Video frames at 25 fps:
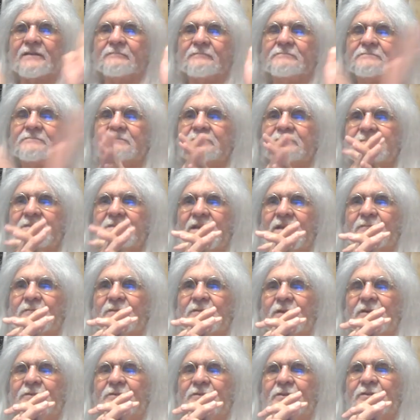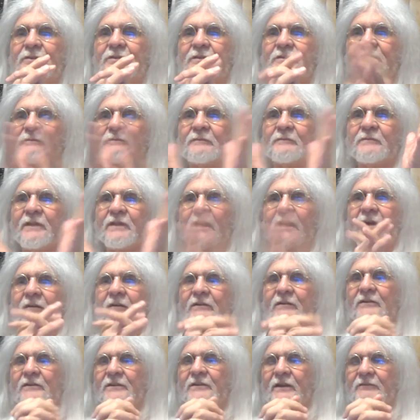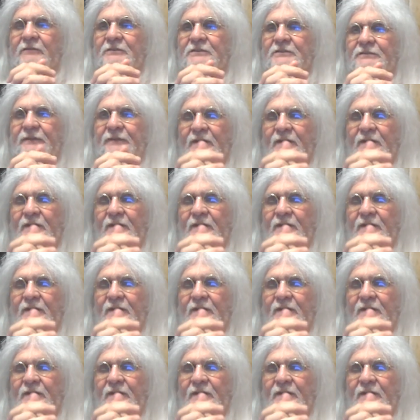them let them know you heard it from Larry Larry's